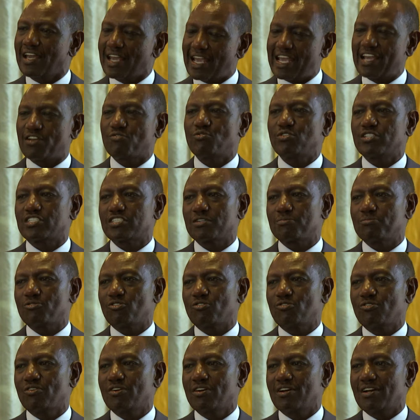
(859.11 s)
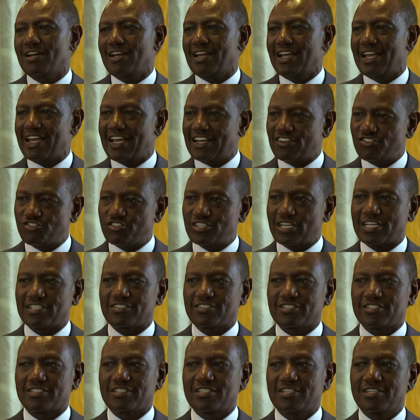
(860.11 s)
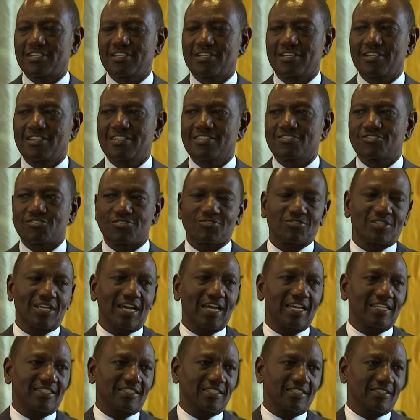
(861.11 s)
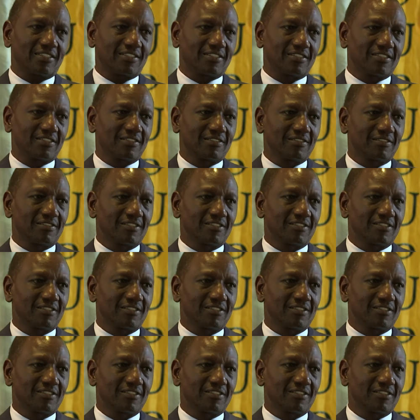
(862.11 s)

equitable, and just societies.